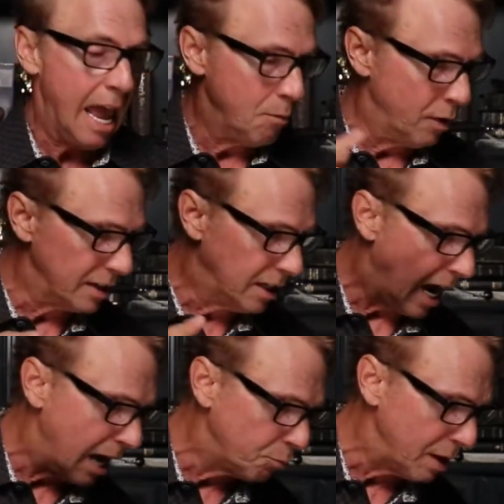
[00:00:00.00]
And when
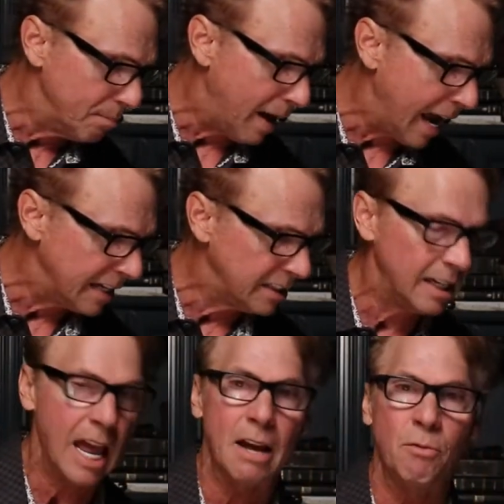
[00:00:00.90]
God
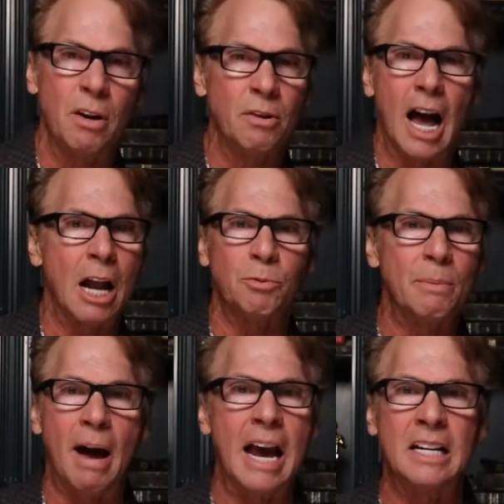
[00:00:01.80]
reminded, when God
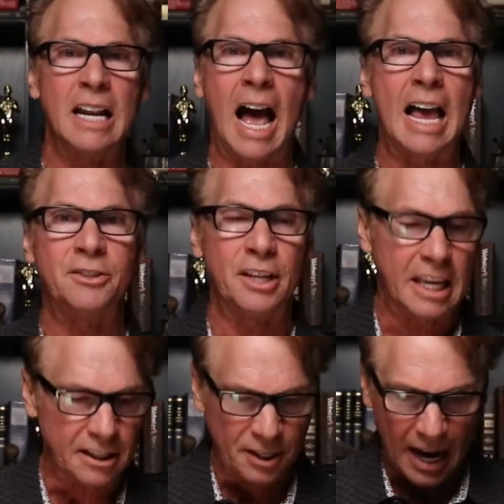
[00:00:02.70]
reminded Isaac,
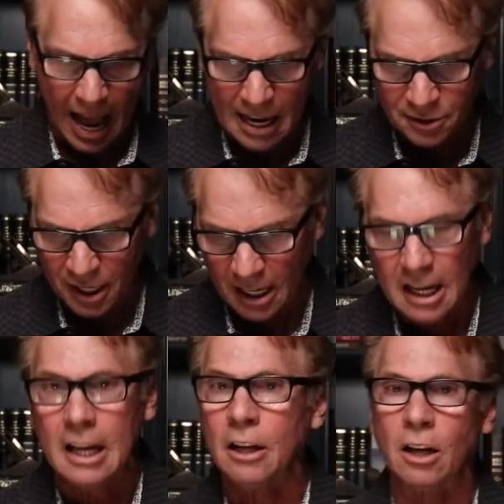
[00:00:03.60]
he said,
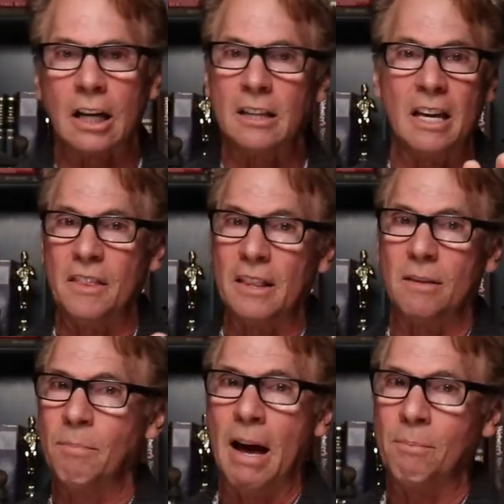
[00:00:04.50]
Isaac, look at the,
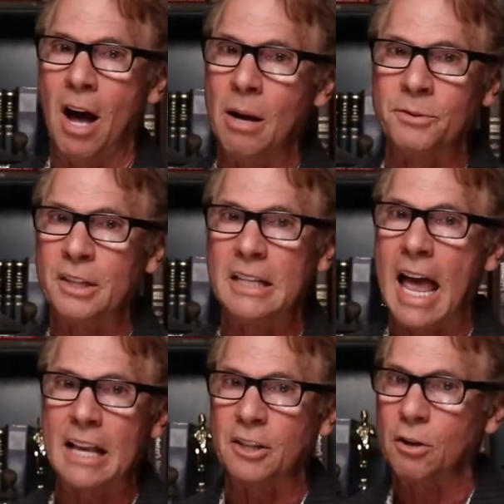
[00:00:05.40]
the, moms and
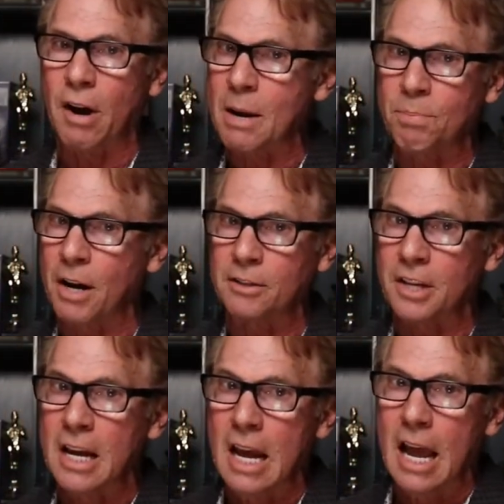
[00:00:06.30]
dads and
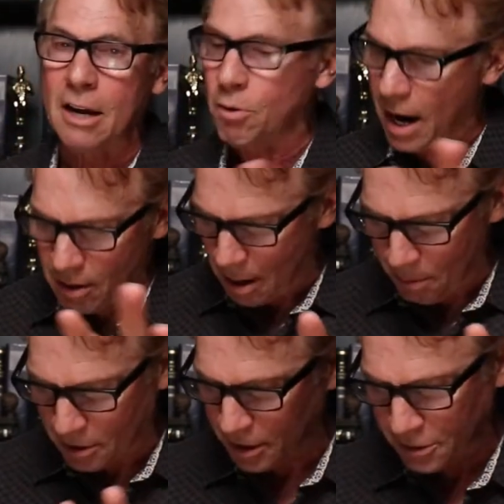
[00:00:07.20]
grandparents and great
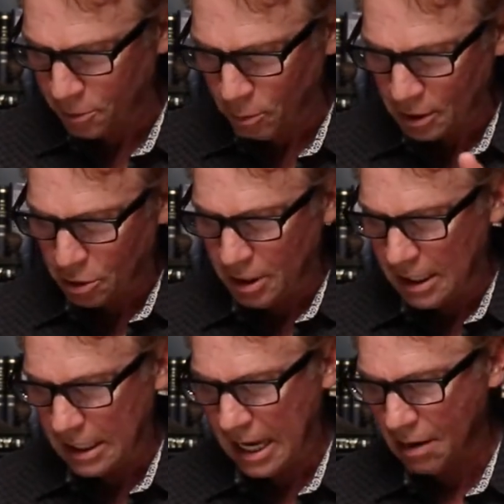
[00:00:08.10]
grandparents, this is what you
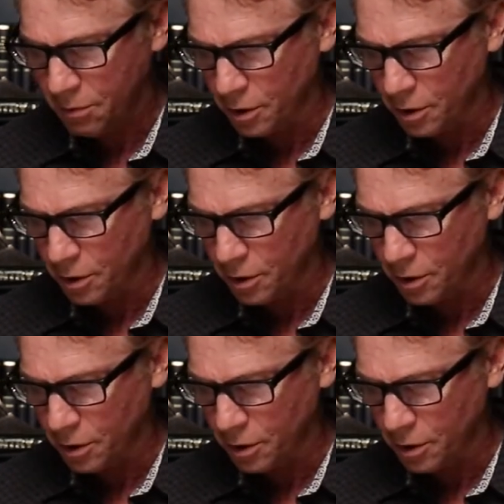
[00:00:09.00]
need to get.